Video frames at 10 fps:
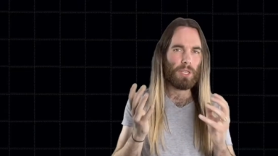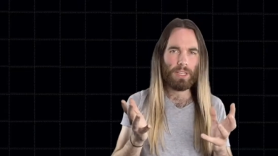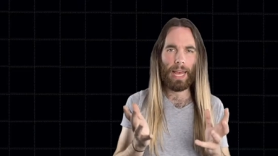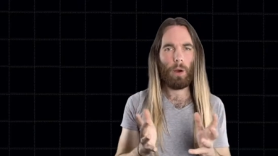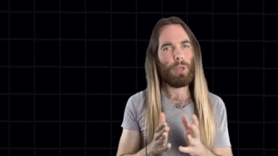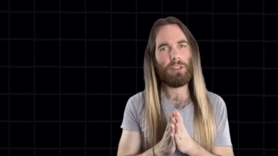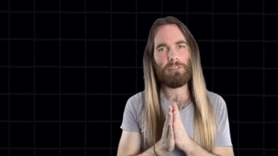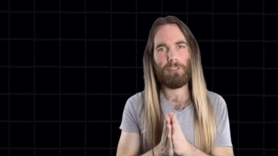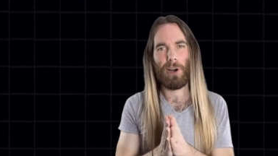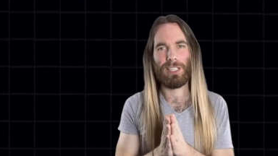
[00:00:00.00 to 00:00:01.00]
now we can
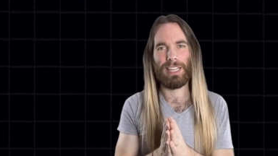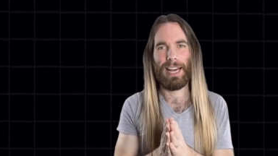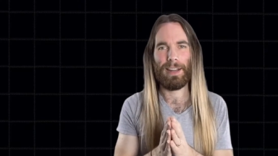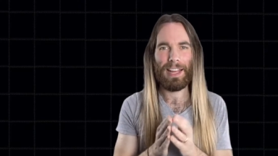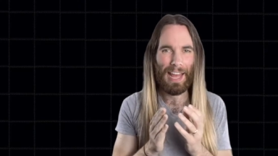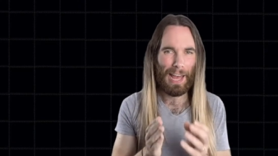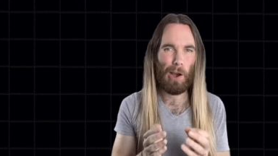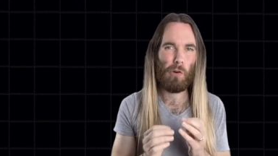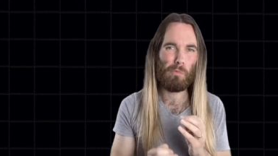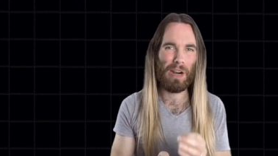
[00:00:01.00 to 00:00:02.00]
find out
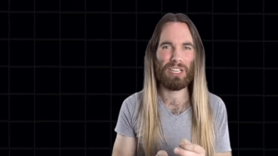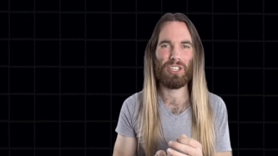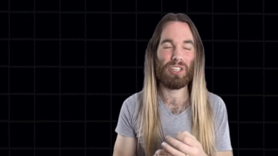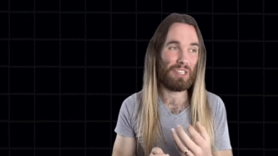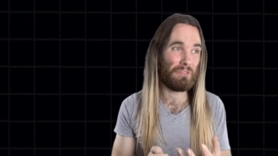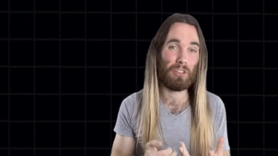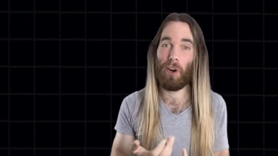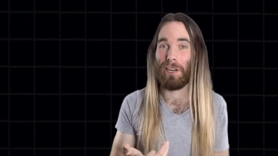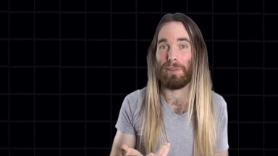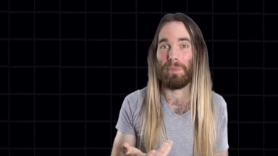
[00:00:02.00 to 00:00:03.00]
how much different
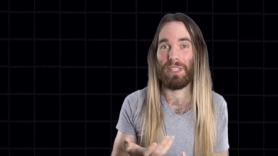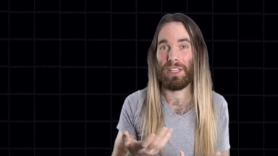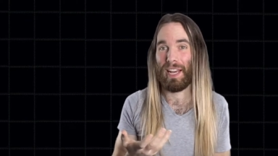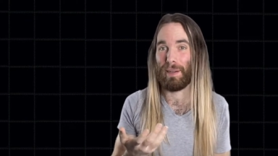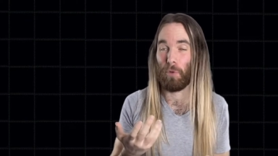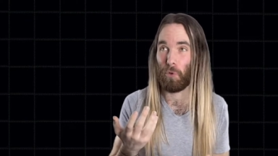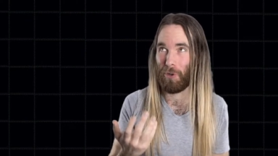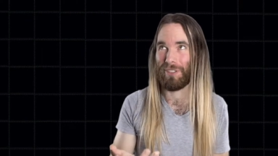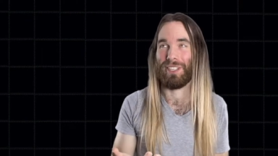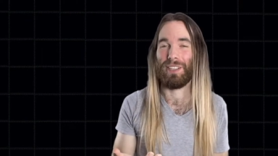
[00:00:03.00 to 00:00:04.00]
items in Animal
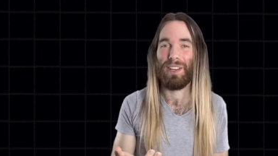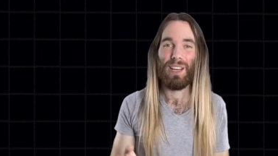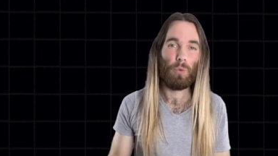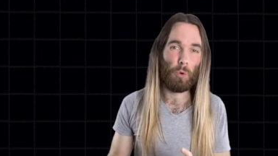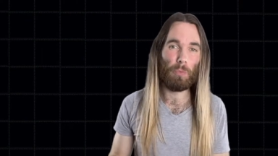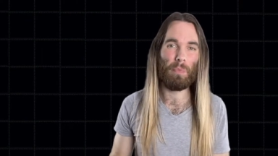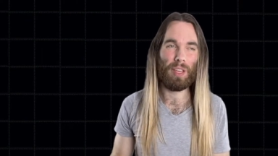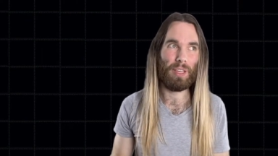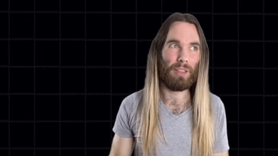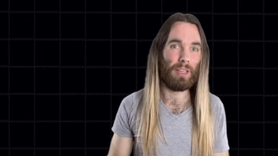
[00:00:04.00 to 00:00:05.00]
Crossing would
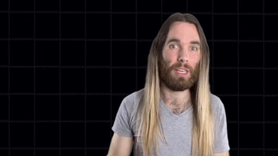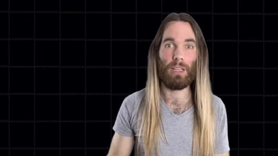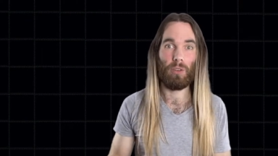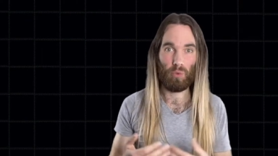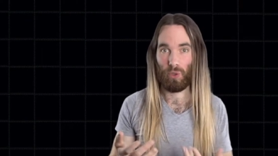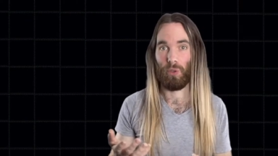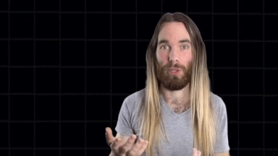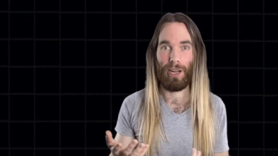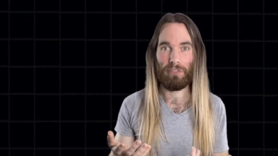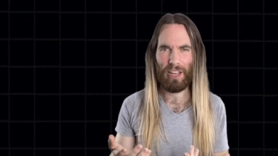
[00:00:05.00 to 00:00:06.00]
be in real
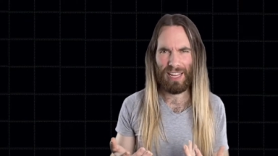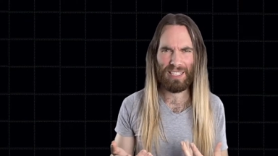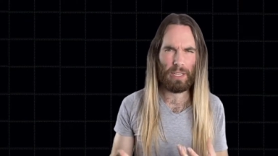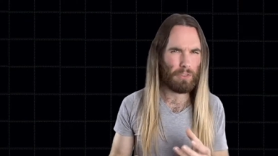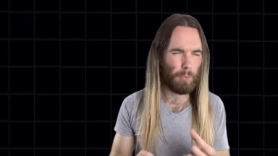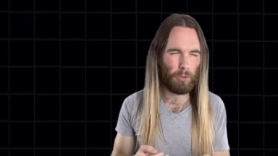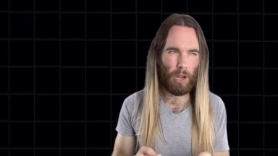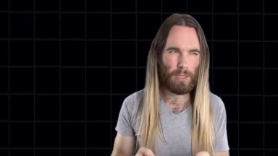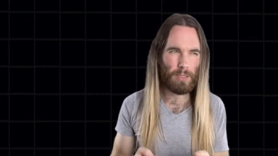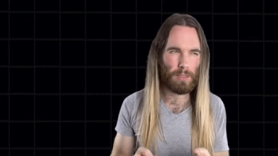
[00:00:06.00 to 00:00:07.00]
life, and if the
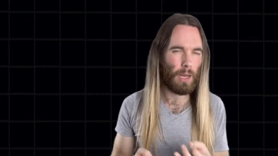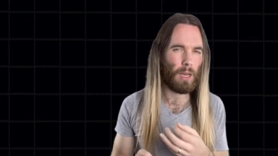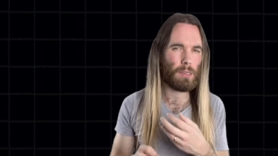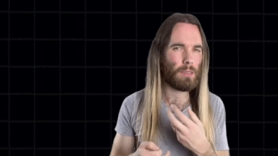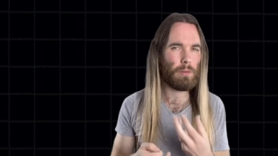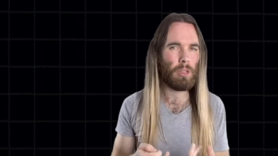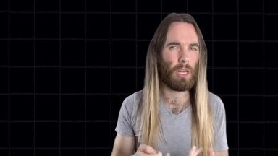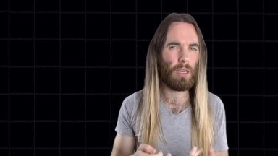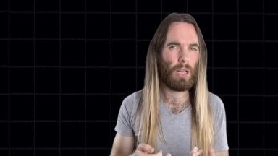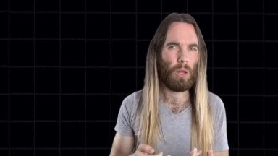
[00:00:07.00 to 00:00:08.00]
prices are
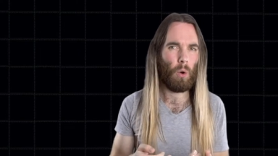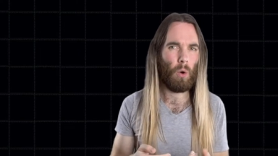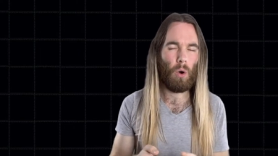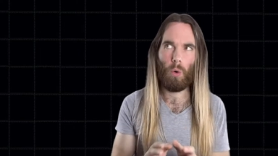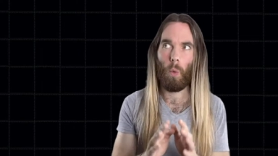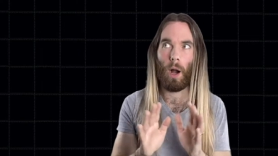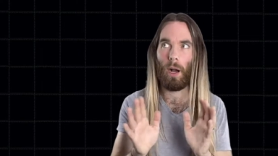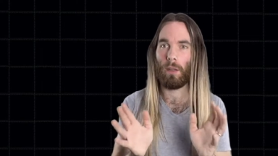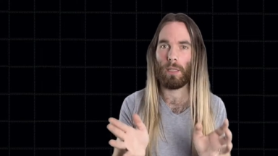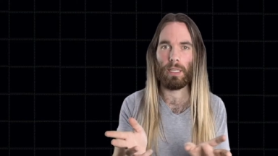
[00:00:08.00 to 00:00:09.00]
similar or
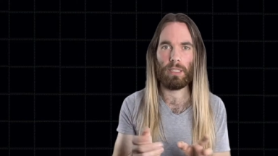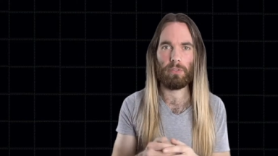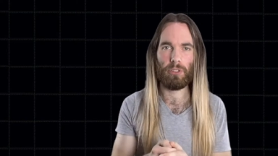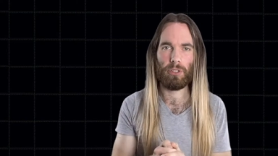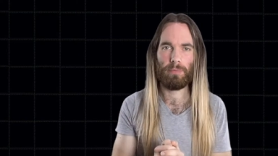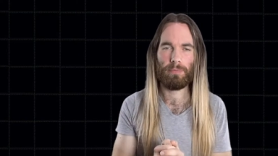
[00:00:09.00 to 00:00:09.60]
wildly different.